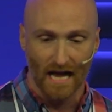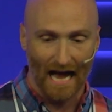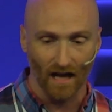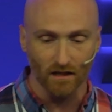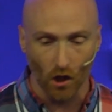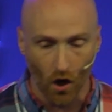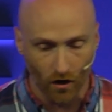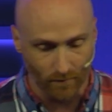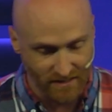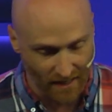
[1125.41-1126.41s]
how
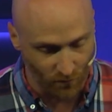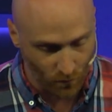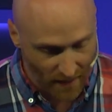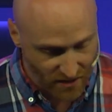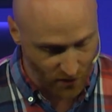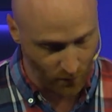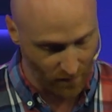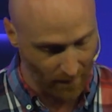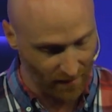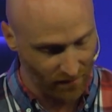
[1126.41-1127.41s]
long must I wrestle with
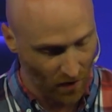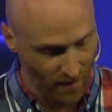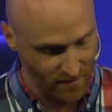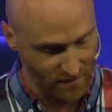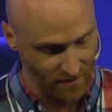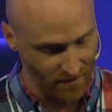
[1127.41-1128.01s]
my thoughts